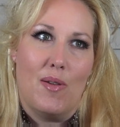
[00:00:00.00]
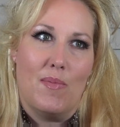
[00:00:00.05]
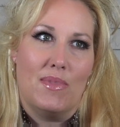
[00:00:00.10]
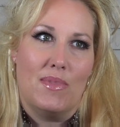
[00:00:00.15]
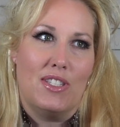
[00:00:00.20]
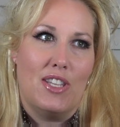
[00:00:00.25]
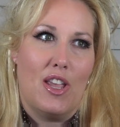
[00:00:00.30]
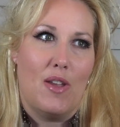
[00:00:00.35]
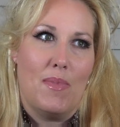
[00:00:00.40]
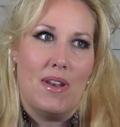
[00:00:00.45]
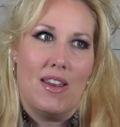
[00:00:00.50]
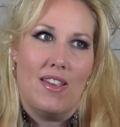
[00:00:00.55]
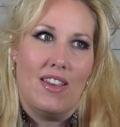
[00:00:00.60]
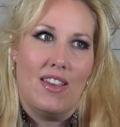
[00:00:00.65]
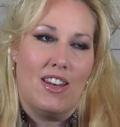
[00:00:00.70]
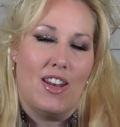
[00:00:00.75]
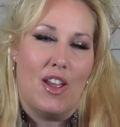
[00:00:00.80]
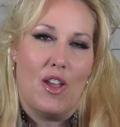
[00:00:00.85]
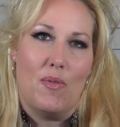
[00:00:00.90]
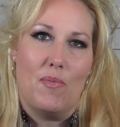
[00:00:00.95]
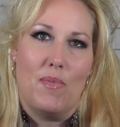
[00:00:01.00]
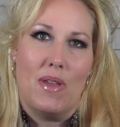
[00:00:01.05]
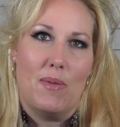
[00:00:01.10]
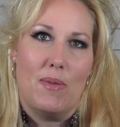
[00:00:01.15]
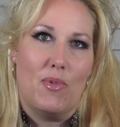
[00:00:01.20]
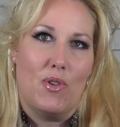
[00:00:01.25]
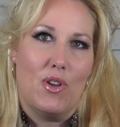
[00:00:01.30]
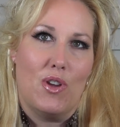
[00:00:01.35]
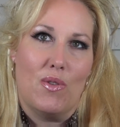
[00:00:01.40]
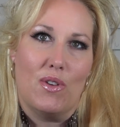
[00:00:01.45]
so many,
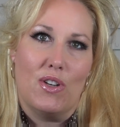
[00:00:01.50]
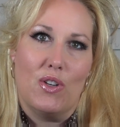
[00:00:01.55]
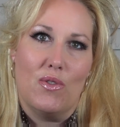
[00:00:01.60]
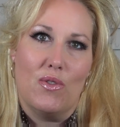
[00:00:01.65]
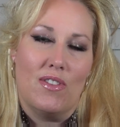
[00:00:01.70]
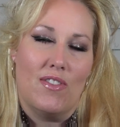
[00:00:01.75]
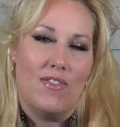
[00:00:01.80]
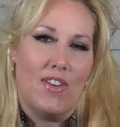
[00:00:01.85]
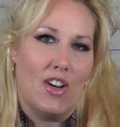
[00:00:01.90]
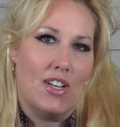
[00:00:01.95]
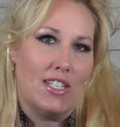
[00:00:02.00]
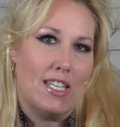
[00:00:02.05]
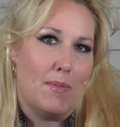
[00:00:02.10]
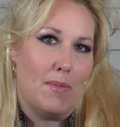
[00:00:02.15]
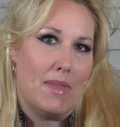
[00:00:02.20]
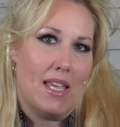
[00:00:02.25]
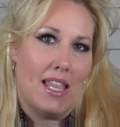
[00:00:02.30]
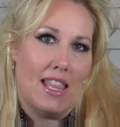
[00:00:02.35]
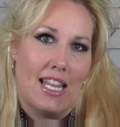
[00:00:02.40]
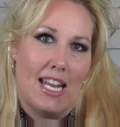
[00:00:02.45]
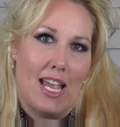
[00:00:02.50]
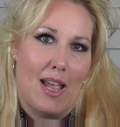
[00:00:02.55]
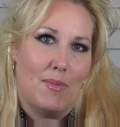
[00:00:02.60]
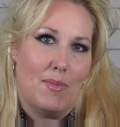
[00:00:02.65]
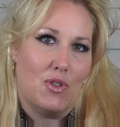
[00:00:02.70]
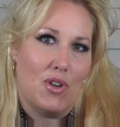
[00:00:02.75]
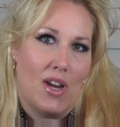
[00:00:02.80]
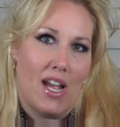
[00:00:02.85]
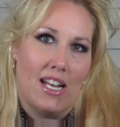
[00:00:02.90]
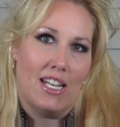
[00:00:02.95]
people who are doing the very same thing that I'm
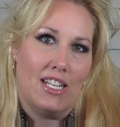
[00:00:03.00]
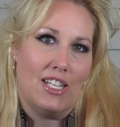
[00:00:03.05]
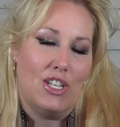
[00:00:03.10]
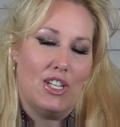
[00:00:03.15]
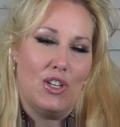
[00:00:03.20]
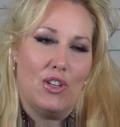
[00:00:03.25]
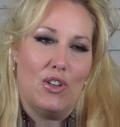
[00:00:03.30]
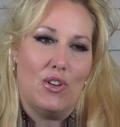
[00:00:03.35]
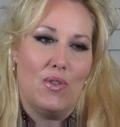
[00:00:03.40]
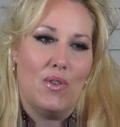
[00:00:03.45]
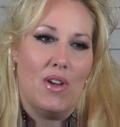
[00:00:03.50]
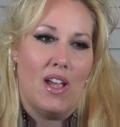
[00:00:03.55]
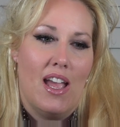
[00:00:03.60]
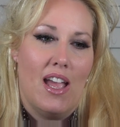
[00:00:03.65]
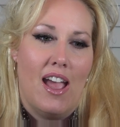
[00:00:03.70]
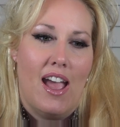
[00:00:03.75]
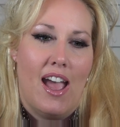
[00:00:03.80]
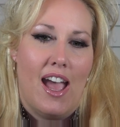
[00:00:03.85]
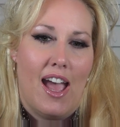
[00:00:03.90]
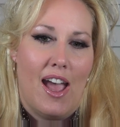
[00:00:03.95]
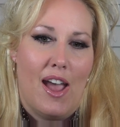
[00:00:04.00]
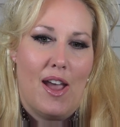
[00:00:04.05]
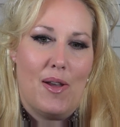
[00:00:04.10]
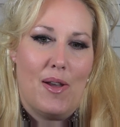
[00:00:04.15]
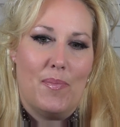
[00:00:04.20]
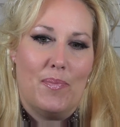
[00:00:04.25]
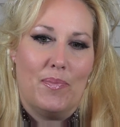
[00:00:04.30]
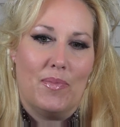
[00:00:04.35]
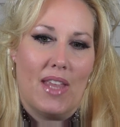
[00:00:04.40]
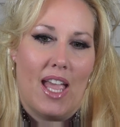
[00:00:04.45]
trying to do.
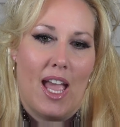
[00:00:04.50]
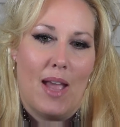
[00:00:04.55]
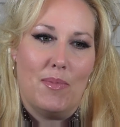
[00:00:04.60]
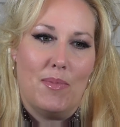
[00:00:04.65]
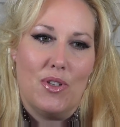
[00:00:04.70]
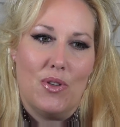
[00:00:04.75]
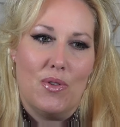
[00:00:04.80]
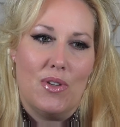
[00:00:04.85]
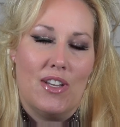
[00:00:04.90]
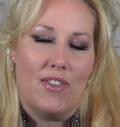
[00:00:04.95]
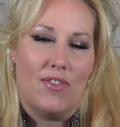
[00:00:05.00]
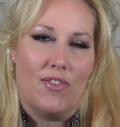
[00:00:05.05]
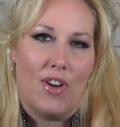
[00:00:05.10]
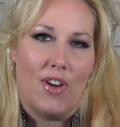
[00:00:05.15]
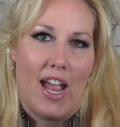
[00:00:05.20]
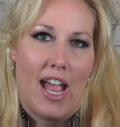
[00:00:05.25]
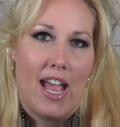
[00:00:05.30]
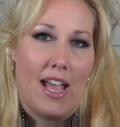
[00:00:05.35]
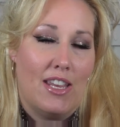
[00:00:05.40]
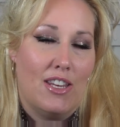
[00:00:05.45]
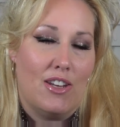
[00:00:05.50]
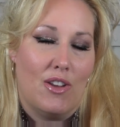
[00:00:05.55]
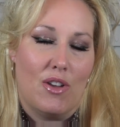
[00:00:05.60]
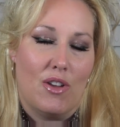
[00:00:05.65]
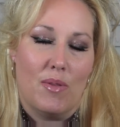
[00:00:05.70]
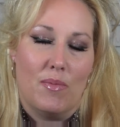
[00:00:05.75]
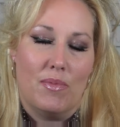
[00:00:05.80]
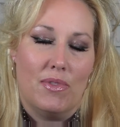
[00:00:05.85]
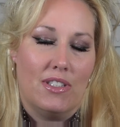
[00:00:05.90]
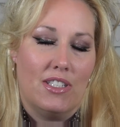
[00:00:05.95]
I'm doing it for,
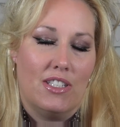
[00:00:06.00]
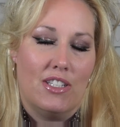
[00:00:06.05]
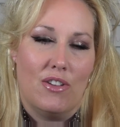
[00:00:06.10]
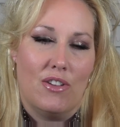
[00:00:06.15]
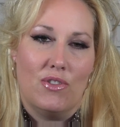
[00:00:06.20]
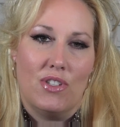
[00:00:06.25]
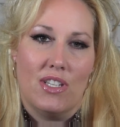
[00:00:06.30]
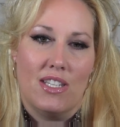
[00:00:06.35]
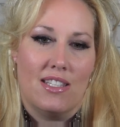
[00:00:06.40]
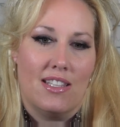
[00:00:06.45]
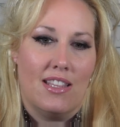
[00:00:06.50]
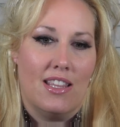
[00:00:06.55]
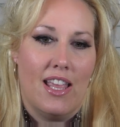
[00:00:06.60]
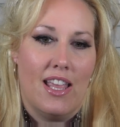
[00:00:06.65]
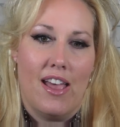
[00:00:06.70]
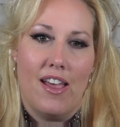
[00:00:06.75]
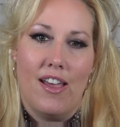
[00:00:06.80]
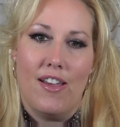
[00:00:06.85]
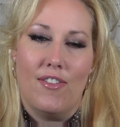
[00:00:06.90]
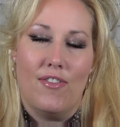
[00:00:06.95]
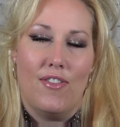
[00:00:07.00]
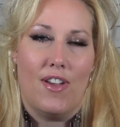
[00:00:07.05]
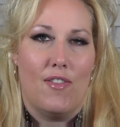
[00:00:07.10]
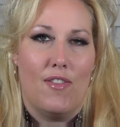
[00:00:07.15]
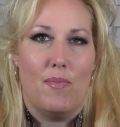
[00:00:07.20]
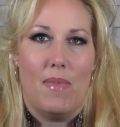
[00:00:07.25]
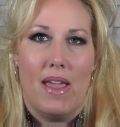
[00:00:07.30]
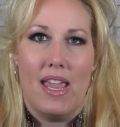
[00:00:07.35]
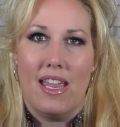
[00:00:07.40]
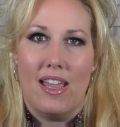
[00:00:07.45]
just love
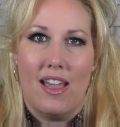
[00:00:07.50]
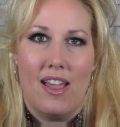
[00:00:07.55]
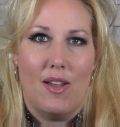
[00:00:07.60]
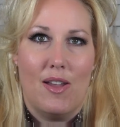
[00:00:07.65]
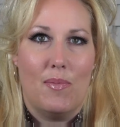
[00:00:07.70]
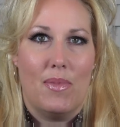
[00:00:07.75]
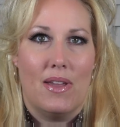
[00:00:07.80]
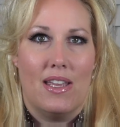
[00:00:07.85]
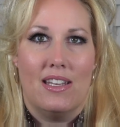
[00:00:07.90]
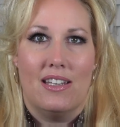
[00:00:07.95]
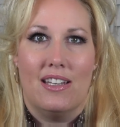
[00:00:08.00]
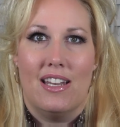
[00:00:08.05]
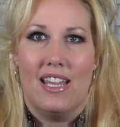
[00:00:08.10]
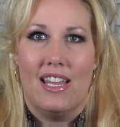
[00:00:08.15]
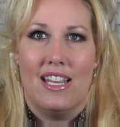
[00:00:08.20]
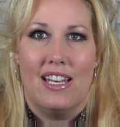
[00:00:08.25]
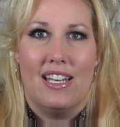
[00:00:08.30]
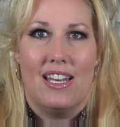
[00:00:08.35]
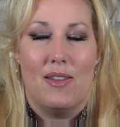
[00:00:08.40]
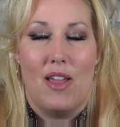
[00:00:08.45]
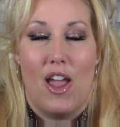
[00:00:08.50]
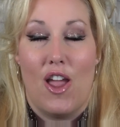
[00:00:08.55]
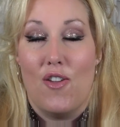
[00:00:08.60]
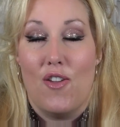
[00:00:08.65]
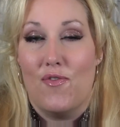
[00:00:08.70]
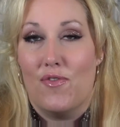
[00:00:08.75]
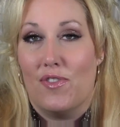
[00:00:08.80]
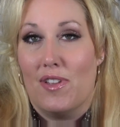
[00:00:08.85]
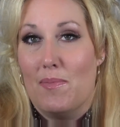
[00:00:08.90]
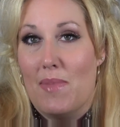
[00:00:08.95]
of makeup and
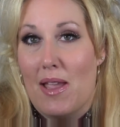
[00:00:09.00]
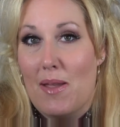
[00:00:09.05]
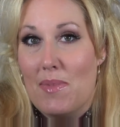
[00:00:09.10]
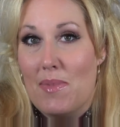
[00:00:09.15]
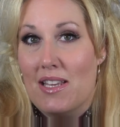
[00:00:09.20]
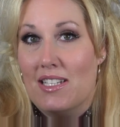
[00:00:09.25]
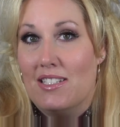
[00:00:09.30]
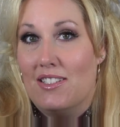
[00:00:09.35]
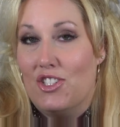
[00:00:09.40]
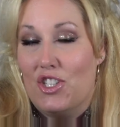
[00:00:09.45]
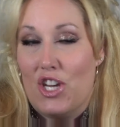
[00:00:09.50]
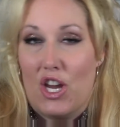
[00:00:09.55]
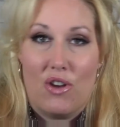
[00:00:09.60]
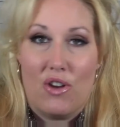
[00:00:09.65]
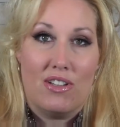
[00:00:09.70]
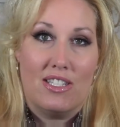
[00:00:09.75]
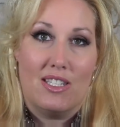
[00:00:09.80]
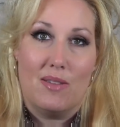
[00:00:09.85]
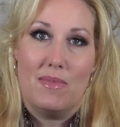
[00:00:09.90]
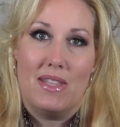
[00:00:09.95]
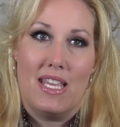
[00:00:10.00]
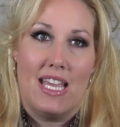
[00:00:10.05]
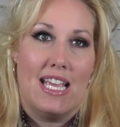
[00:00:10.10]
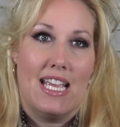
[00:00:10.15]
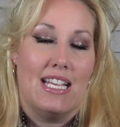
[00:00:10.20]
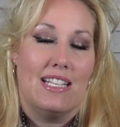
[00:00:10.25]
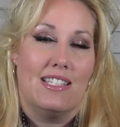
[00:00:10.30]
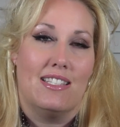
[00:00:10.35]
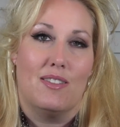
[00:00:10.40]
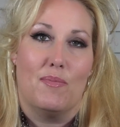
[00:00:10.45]
hopefully maybe sharing some
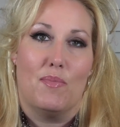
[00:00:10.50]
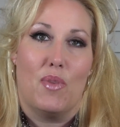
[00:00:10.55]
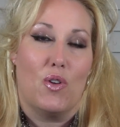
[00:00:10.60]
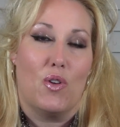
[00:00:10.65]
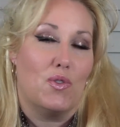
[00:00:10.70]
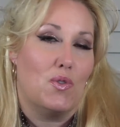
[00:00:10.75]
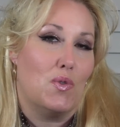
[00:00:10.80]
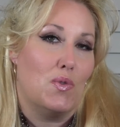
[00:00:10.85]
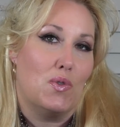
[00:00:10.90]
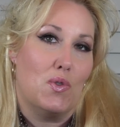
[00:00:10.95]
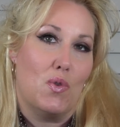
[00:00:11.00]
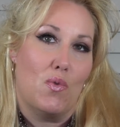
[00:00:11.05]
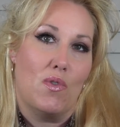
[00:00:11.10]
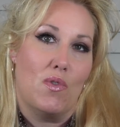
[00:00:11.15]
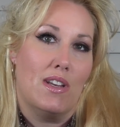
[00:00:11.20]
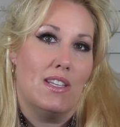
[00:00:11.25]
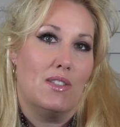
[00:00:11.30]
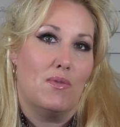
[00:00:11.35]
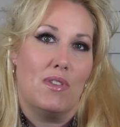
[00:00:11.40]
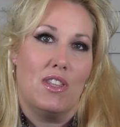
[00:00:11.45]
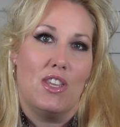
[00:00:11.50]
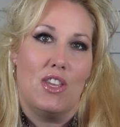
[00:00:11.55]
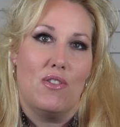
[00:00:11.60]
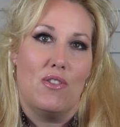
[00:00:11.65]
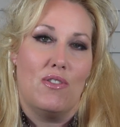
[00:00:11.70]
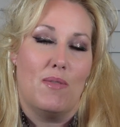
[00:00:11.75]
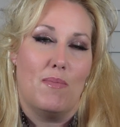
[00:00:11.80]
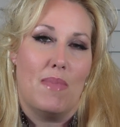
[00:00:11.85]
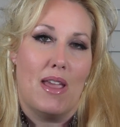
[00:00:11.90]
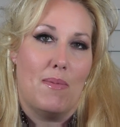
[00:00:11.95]
things, some personal stories with
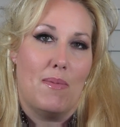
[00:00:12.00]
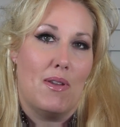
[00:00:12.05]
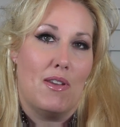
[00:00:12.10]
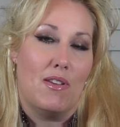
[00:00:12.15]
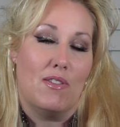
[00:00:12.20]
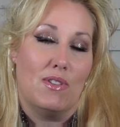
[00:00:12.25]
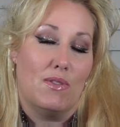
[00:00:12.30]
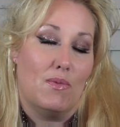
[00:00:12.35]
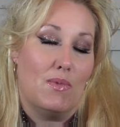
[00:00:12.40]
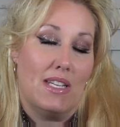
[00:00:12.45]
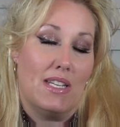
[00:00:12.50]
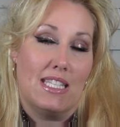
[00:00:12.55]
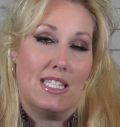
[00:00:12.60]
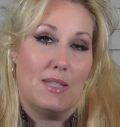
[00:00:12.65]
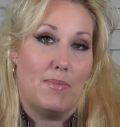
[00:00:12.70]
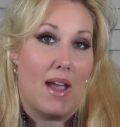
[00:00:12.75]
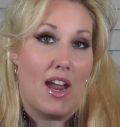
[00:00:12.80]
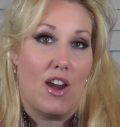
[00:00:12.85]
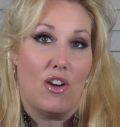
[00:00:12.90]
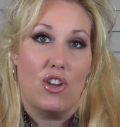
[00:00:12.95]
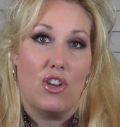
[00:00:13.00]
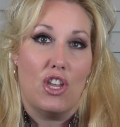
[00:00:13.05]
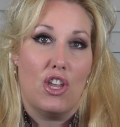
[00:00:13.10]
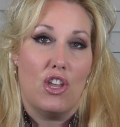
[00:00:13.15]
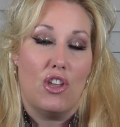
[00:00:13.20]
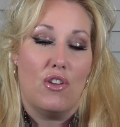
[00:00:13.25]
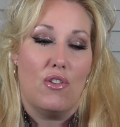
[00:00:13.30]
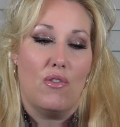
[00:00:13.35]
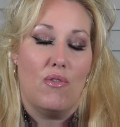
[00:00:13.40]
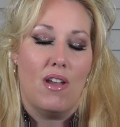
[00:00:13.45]
you that maybe would inspire
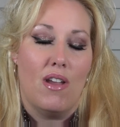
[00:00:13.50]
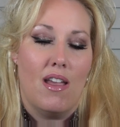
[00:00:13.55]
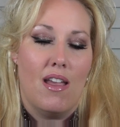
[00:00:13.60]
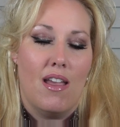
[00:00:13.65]
you.